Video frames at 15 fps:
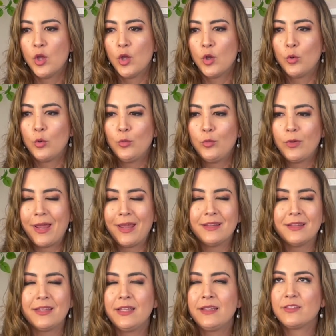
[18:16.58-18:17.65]
who
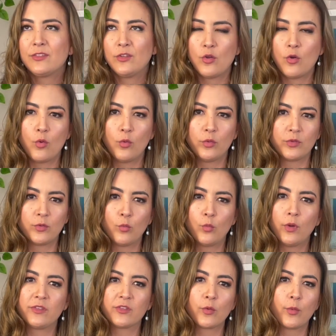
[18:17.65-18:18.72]
at least knows
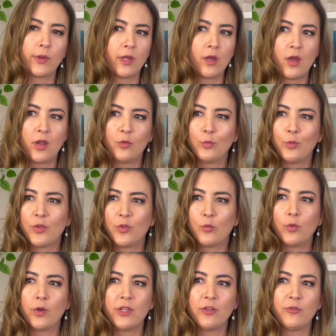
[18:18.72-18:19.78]
what's going on with
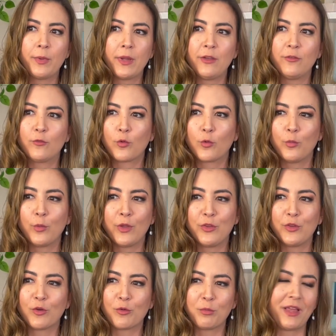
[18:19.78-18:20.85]
what you've paid for
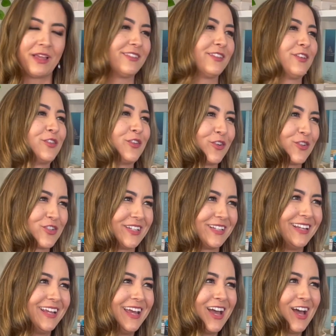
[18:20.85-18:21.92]
with your plastic
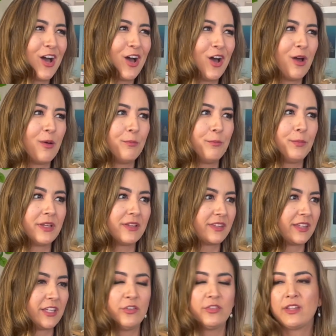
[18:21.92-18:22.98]
surgeon. Because
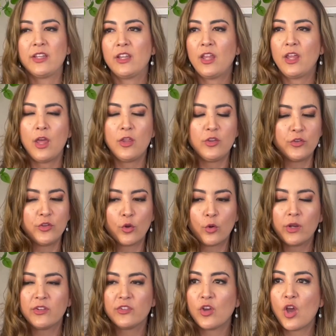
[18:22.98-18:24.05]
like you said,
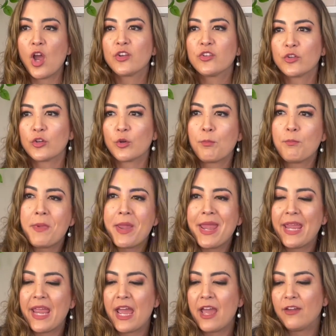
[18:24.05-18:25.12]
your doctor
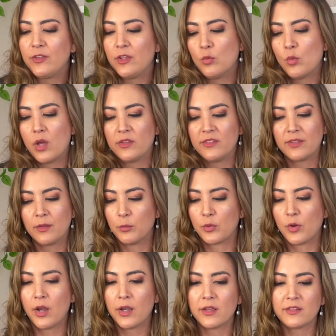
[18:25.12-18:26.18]
may have you on some
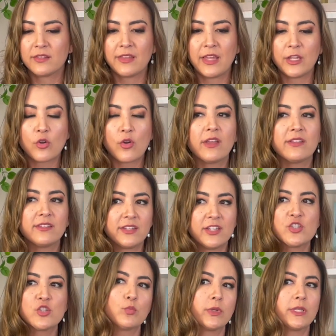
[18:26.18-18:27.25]
products that your
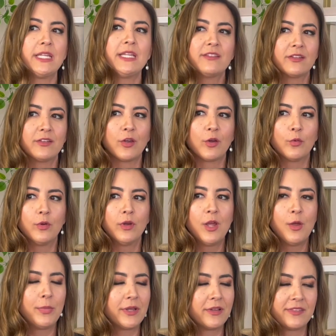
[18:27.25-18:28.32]
esthetician would need to know,
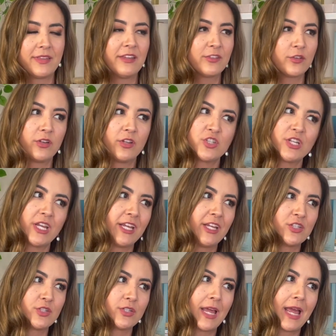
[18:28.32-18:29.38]
because that's going to
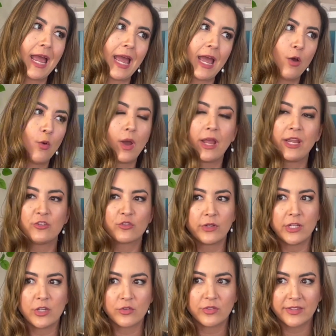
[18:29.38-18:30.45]
change how I
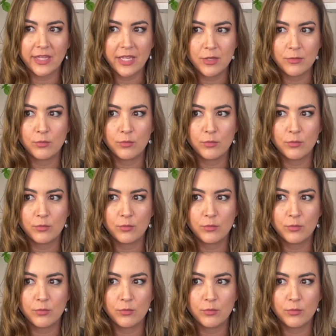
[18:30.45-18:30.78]
treat your skin